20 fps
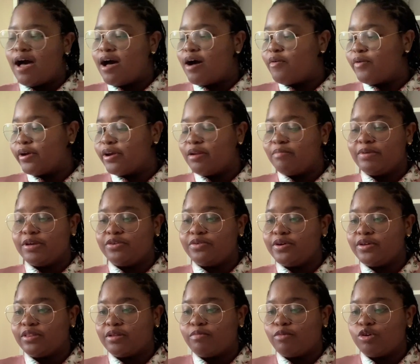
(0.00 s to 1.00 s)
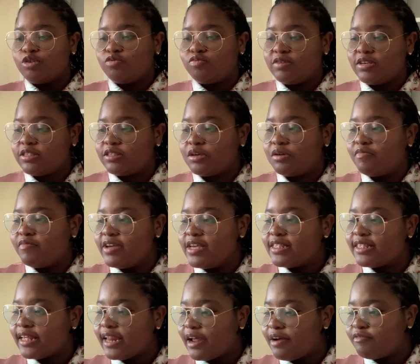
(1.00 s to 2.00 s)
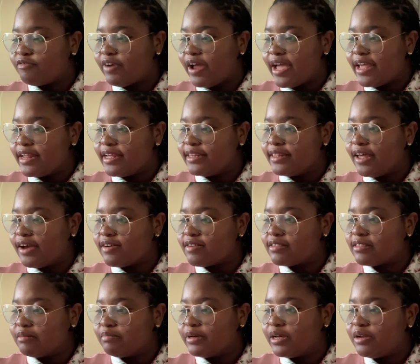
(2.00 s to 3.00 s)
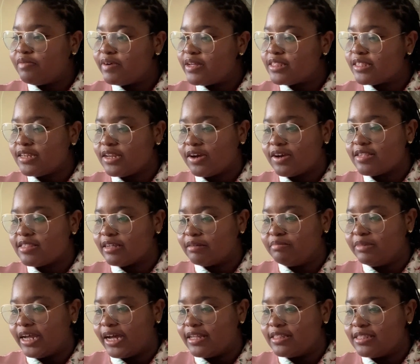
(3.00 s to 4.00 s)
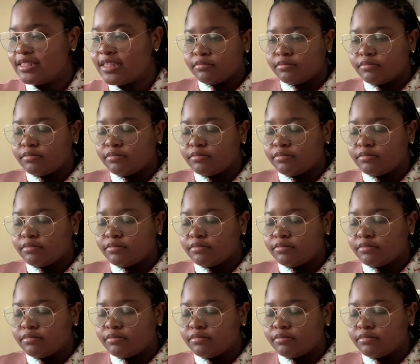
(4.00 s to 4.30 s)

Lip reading: We're gonna be doing the most recent reads that I've read, and there's some good ones and there's some duds.